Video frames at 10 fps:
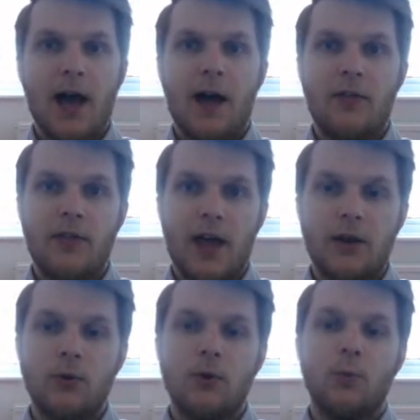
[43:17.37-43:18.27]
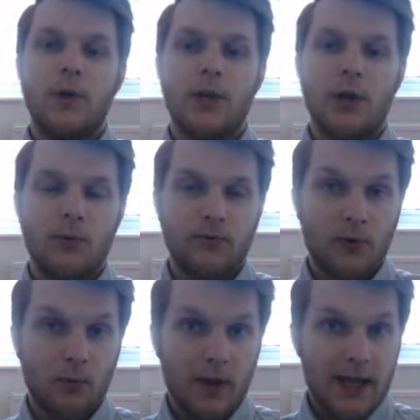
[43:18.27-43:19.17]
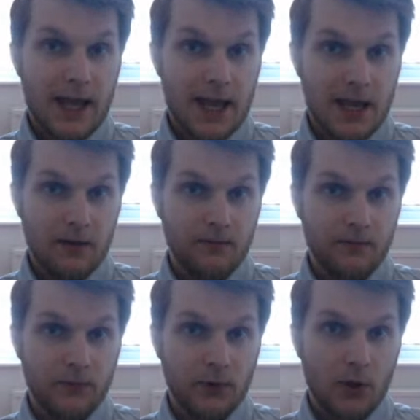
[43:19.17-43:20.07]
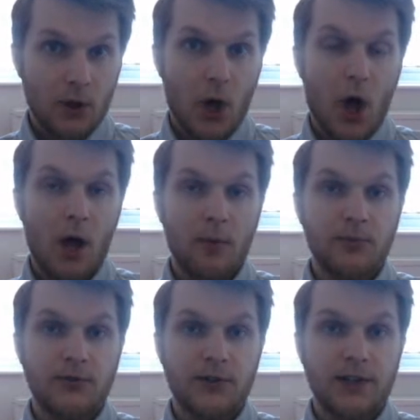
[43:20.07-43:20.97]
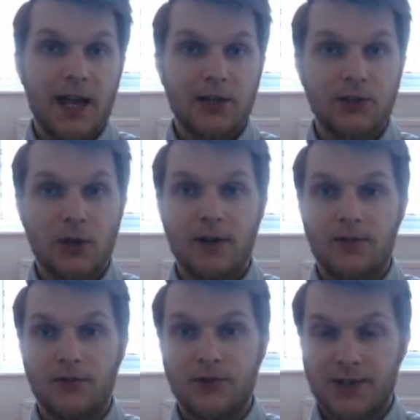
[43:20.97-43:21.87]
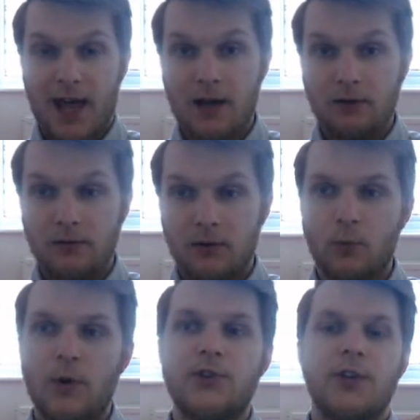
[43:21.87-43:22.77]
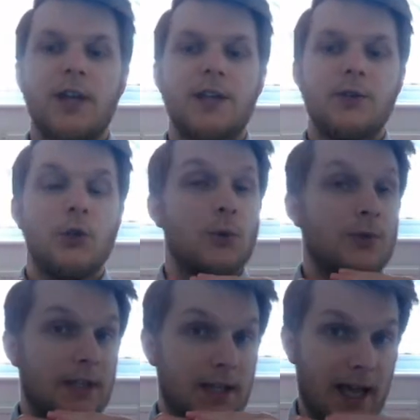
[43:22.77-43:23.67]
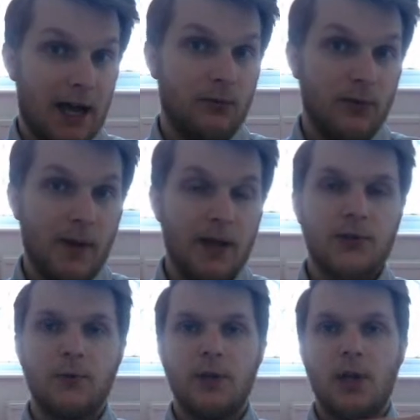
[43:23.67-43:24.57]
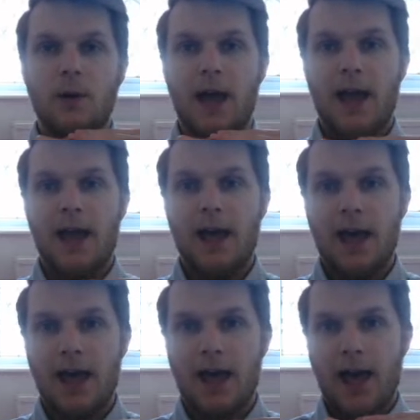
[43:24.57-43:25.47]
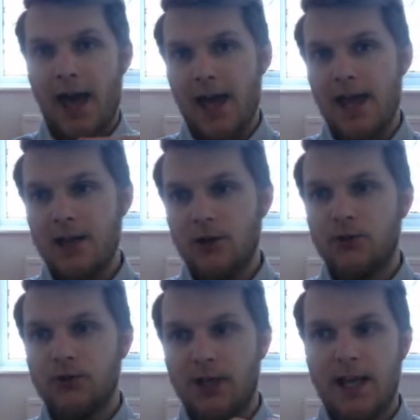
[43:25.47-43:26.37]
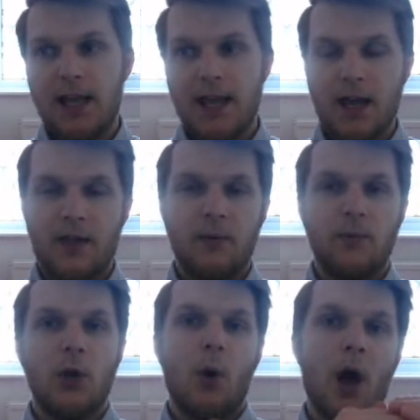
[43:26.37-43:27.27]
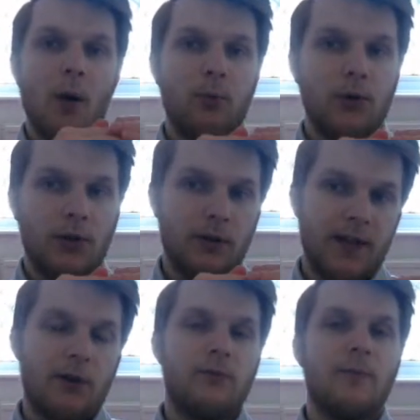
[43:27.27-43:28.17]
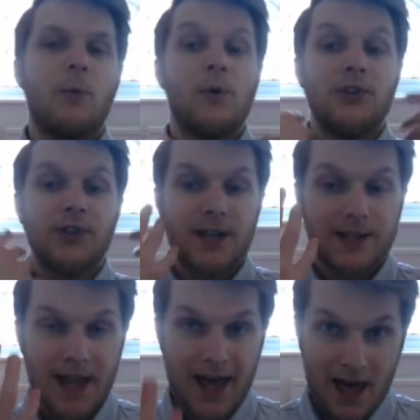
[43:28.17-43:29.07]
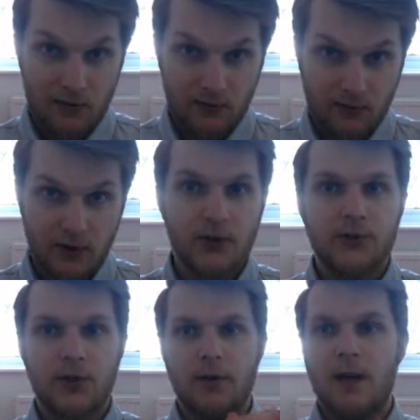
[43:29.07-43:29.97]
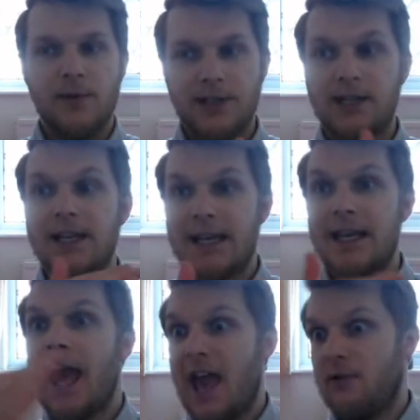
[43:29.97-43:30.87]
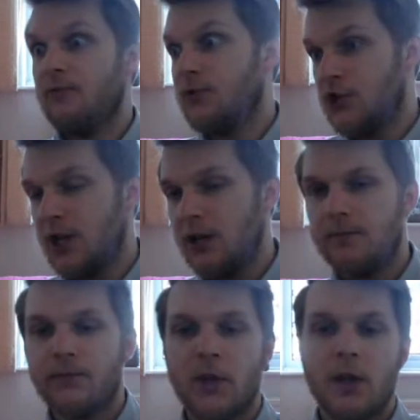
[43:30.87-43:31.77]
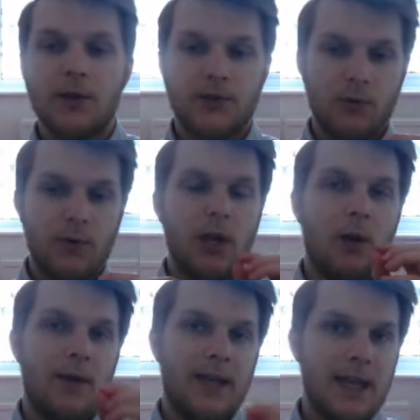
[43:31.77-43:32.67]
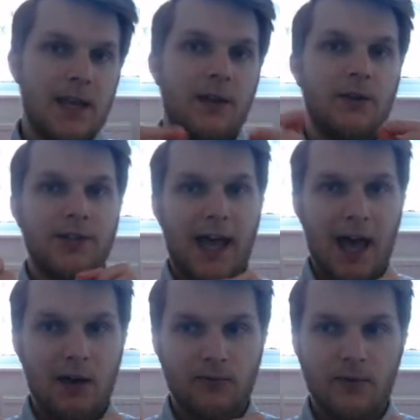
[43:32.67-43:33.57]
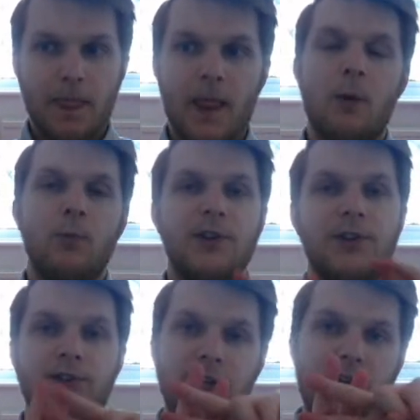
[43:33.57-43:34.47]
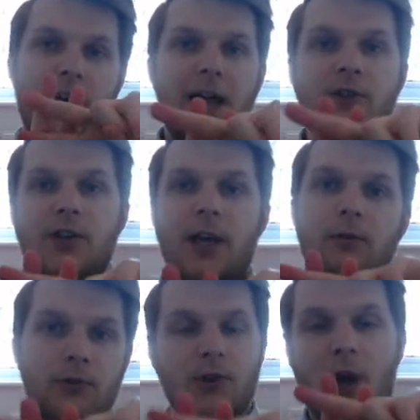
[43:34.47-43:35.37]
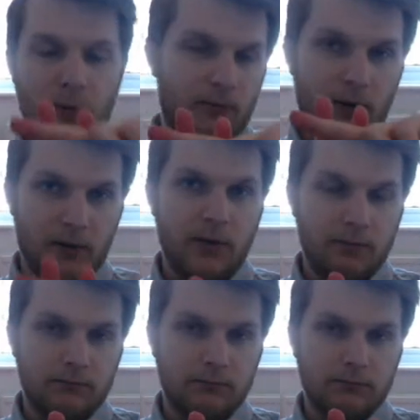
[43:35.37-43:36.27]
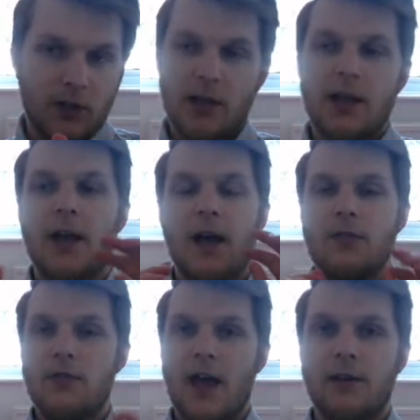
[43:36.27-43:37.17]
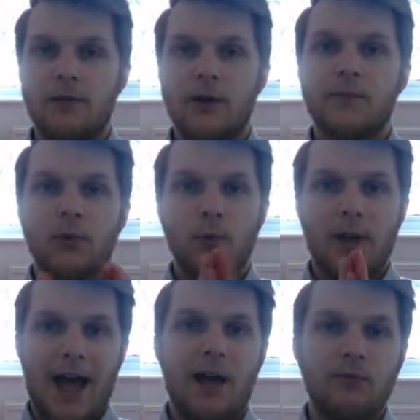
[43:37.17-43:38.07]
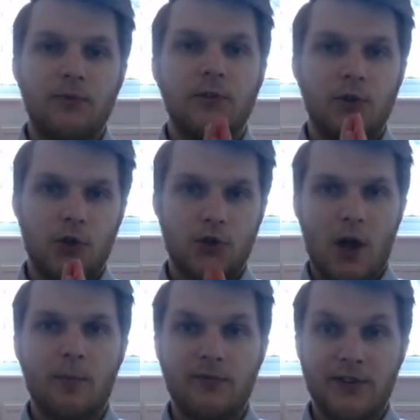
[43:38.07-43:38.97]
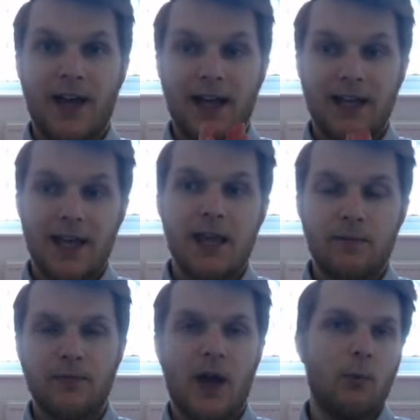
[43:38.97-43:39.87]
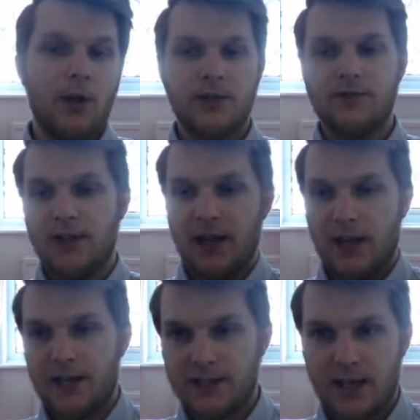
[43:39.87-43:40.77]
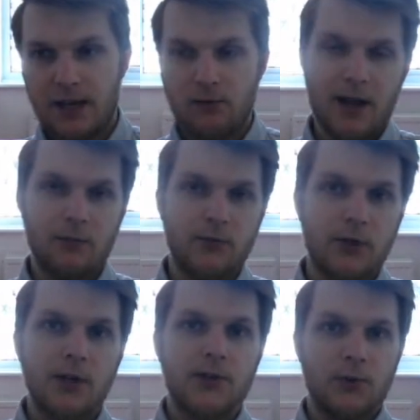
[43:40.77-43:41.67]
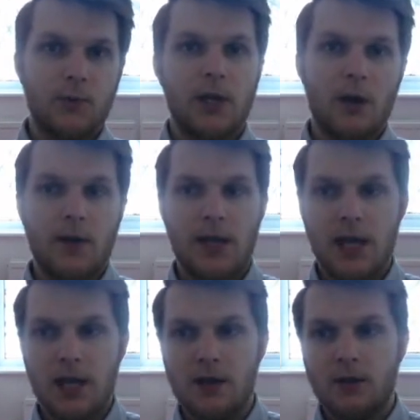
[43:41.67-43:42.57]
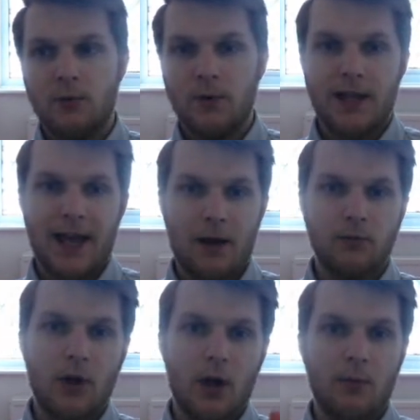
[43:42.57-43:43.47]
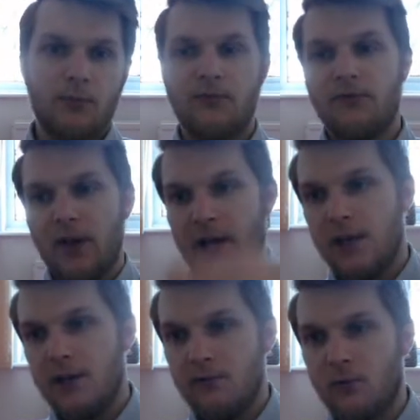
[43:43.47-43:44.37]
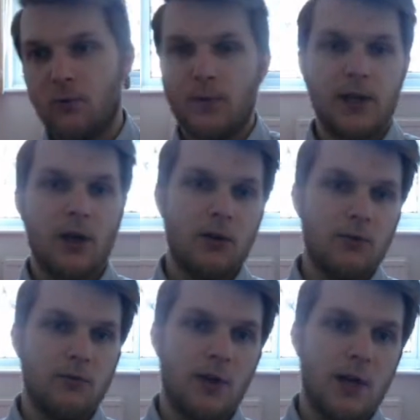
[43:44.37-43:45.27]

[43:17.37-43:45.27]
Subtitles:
and then we go from E up to the next note in the scale, which is using the alphabet. So we go A to E, and then we go up 1 note in the alphabet, which is F. So A, B, C, D, E, F, G. So we go E to F, and we stick a hashtag or a sharp in front of it. And then we have the sharp for that key. That works for the next key round. So we go E, we count up 5, or we go